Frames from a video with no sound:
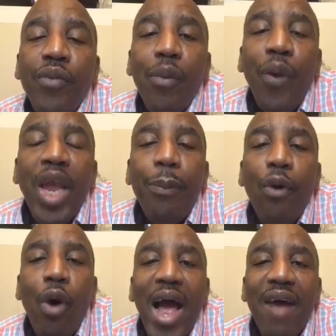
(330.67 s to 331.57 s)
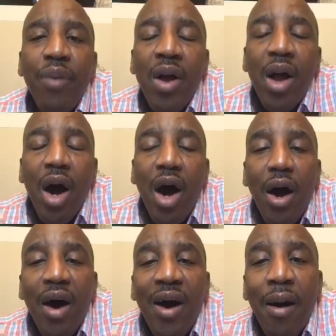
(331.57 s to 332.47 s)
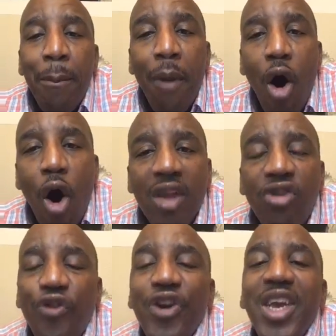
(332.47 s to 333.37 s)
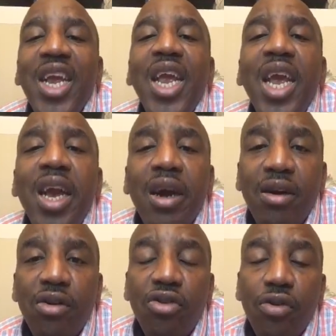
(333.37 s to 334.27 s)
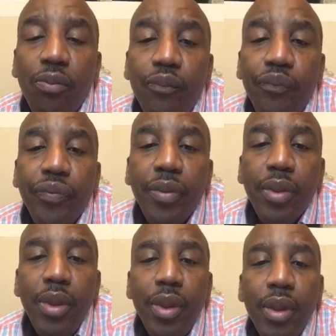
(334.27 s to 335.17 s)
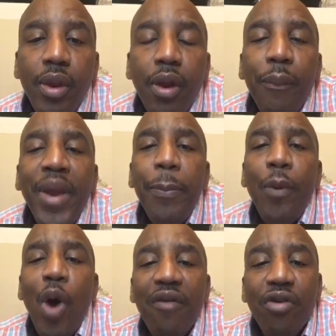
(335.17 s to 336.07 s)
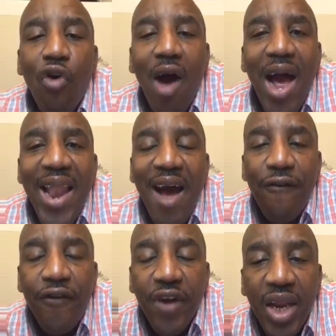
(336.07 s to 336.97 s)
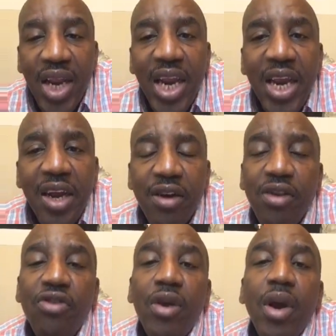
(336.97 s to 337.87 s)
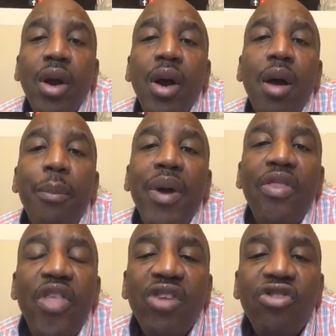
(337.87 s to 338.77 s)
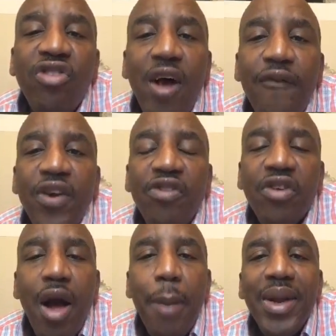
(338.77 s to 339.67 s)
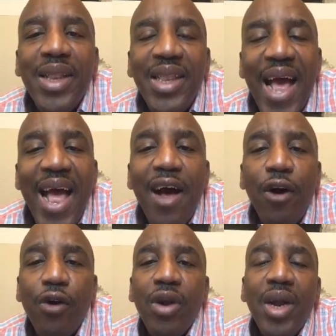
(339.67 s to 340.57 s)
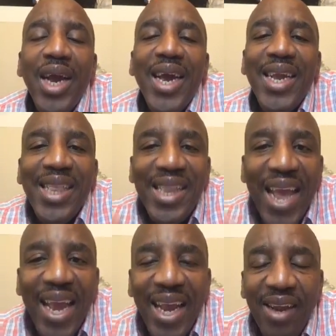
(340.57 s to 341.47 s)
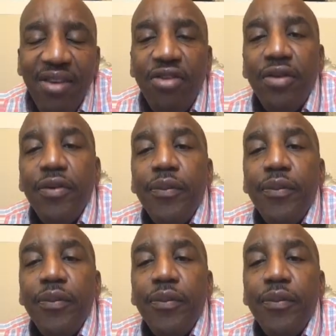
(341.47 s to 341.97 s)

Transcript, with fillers: People have uh, marched for years. People have cried out for years, but this stuff is coming down in days.